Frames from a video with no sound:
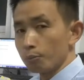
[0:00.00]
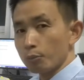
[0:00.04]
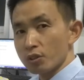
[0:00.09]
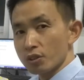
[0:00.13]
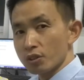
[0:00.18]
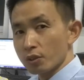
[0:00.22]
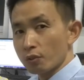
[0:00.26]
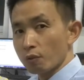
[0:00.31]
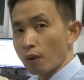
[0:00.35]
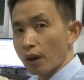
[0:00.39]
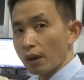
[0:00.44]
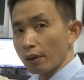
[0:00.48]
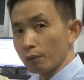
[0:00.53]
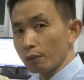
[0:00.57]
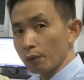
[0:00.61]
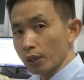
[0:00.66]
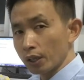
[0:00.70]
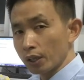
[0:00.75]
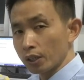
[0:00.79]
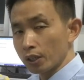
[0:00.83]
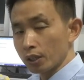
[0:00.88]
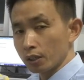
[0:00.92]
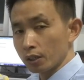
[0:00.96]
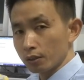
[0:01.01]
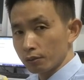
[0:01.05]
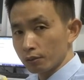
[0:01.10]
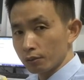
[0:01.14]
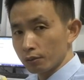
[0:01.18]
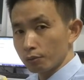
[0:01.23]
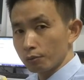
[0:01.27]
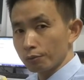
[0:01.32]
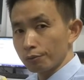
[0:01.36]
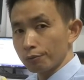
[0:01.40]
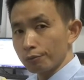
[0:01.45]
more than 1 week,
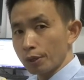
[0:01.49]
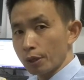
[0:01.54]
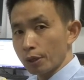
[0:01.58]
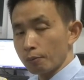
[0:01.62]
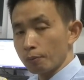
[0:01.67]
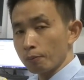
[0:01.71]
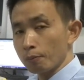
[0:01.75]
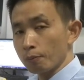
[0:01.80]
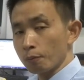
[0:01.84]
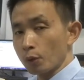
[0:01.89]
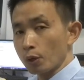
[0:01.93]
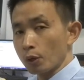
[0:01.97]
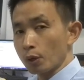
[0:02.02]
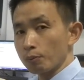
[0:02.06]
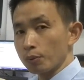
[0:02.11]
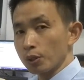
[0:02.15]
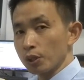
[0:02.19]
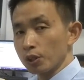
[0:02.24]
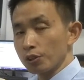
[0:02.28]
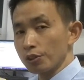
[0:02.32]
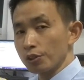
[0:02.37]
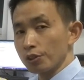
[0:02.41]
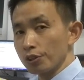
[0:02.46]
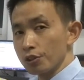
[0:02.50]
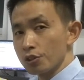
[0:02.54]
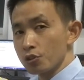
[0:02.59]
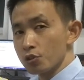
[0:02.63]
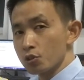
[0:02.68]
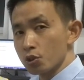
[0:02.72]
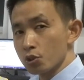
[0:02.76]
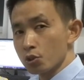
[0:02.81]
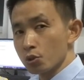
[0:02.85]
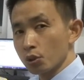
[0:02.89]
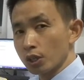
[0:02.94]
it will be
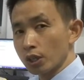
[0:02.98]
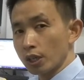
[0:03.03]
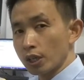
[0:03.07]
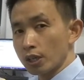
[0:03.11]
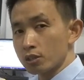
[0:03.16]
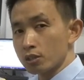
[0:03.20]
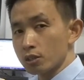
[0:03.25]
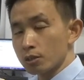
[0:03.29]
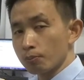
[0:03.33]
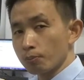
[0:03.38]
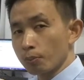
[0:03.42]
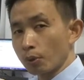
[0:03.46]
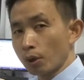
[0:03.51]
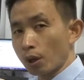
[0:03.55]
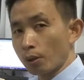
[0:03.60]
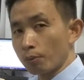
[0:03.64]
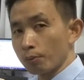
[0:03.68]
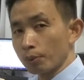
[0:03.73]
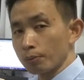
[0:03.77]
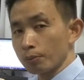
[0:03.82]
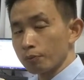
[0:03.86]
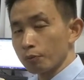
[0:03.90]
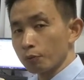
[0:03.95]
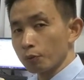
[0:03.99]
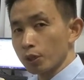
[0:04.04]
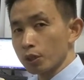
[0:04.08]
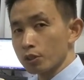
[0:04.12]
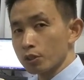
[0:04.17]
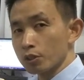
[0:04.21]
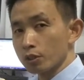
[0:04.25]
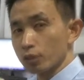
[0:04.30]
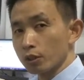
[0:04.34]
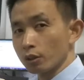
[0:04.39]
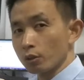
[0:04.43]
easy to get the problem
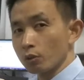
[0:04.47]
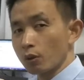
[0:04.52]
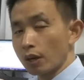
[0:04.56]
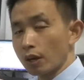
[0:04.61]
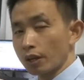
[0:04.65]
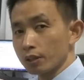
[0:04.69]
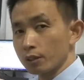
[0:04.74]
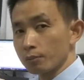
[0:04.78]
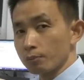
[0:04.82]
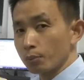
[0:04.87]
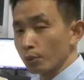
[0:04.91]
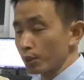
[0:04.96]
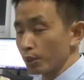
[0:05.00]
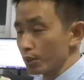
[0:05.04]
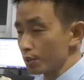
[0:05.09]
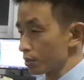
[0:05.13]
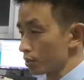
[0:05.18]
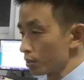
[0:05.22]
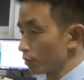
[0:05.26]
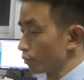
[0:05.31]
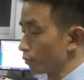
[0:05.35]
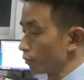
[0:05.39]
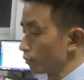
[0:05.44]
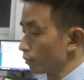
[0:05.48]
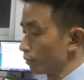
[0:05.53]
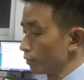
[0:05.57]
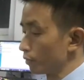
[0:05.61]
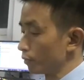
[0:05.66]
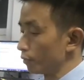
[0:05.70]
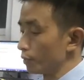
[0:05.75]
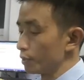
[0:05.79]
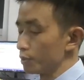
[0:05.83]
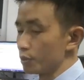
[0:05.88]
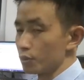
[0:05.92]
with the quality print
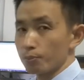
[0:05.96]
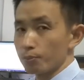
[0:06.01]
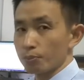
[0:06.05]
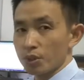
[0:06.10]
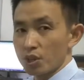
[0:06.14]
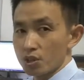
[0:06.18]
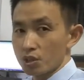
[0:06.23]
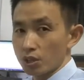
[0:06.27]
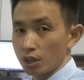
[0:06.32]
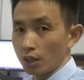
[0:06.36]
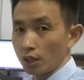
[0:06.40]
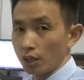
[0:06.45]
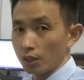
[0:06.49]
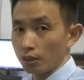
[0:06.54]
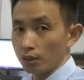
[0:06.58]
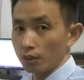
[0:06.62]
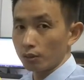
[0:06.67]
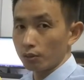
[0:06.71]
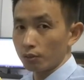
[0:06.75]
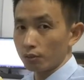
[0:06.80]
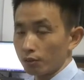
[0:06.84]
with the print head.